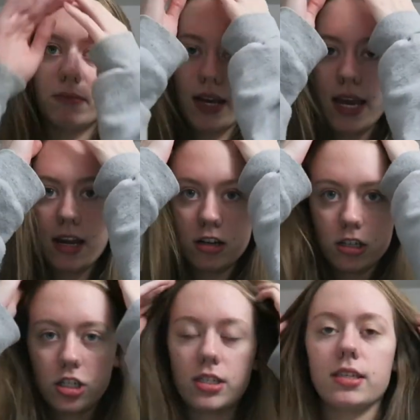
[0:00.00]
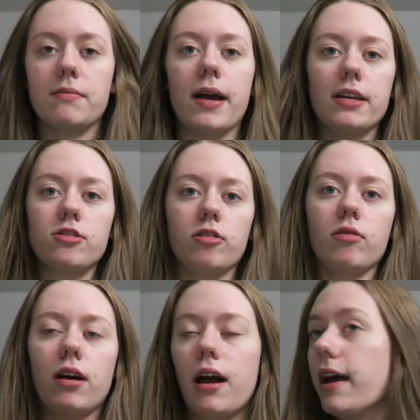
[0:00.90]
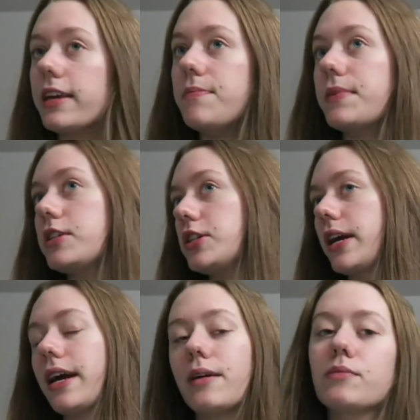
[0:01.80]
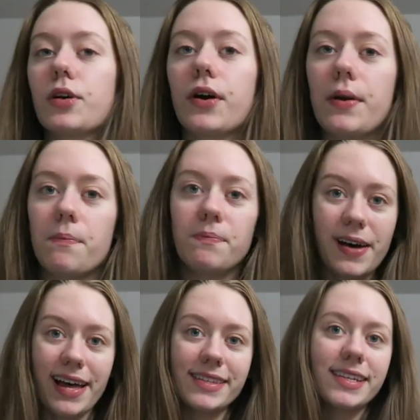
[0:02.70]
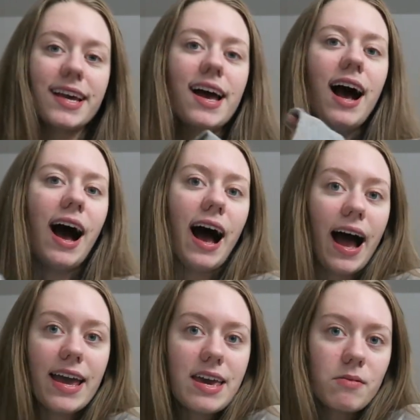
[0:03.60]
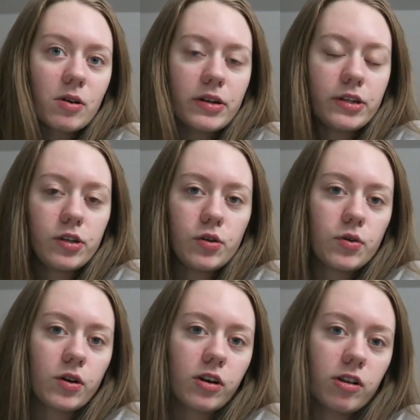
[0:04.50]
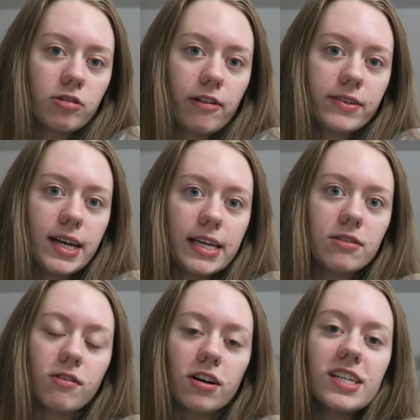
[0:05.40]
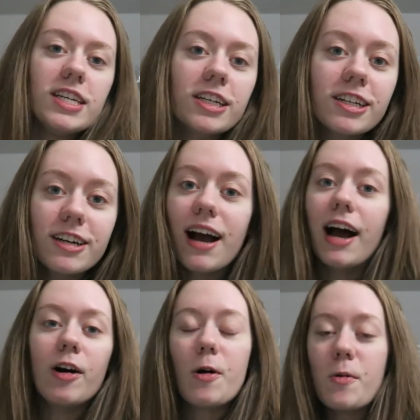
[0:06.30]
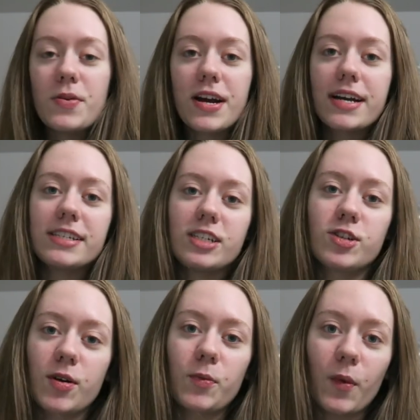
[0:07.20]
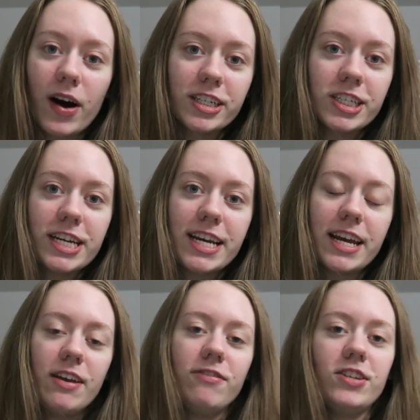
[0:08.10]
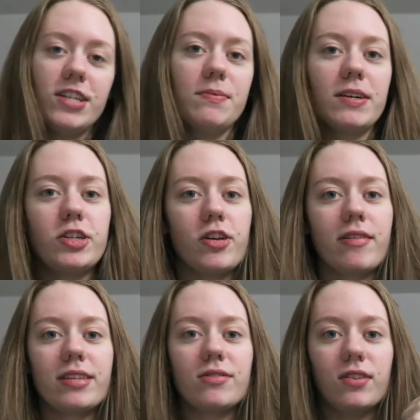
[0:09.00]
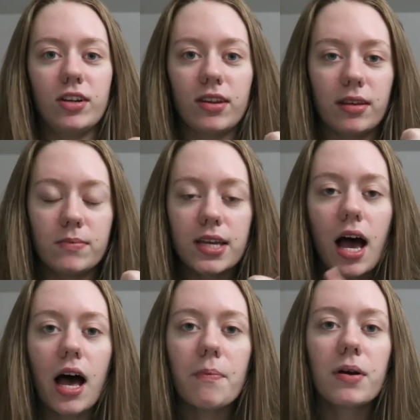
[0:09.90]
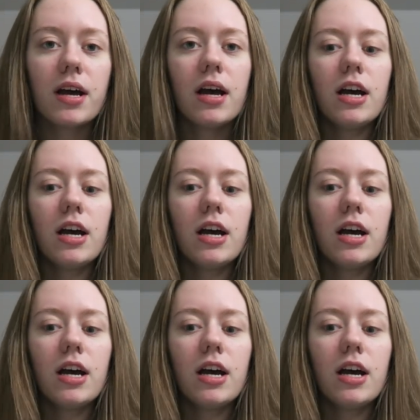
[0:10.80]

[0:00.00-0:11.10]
my hair is just a mess so I keep touching it I'm sorry but I am going to close off today's vlog here I hope you guys enjoyed watching if you did make sure you give this video a thumbs up